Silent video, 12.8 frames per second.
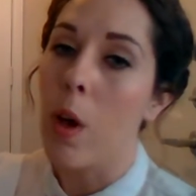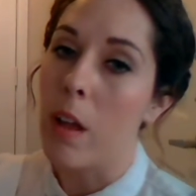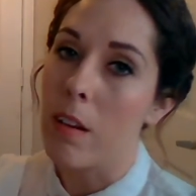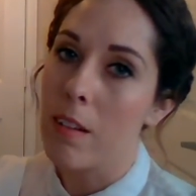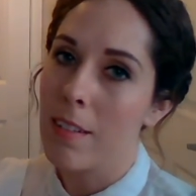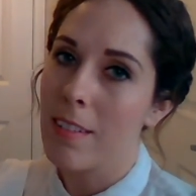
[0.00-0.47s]

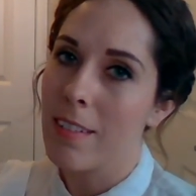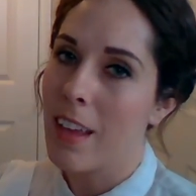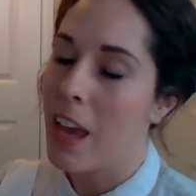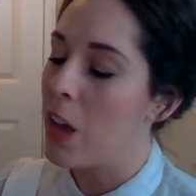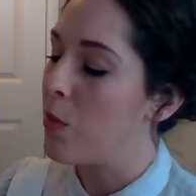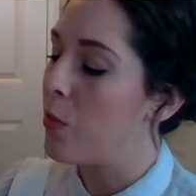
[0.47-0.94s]
Well,
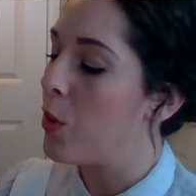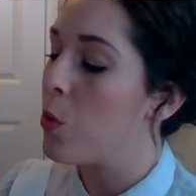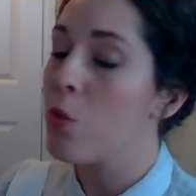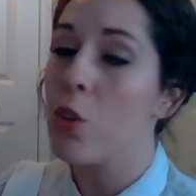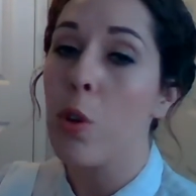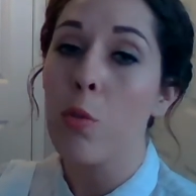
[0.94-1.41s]
if
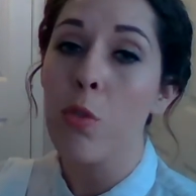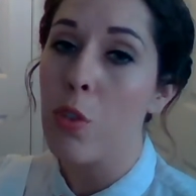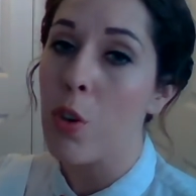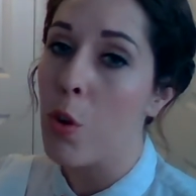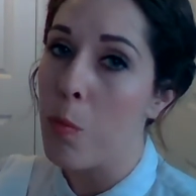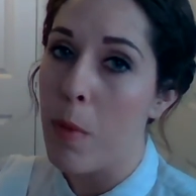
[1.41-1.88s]
you don't
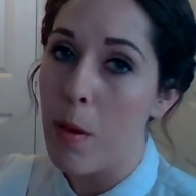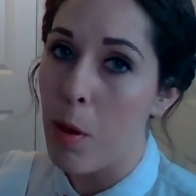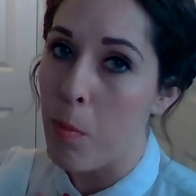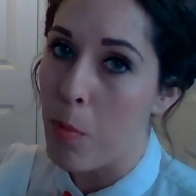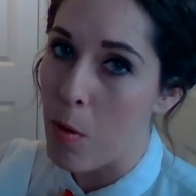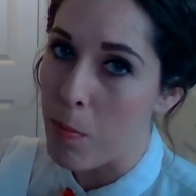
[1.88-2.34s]
know
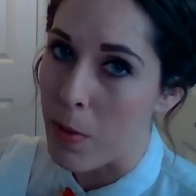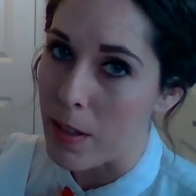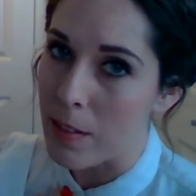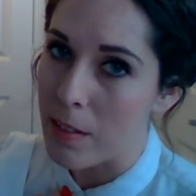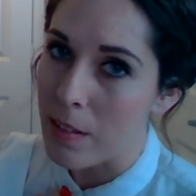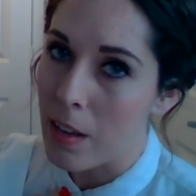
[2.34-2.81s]
Mary
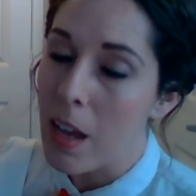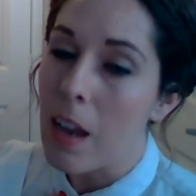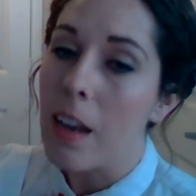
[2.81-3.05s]
Poppins,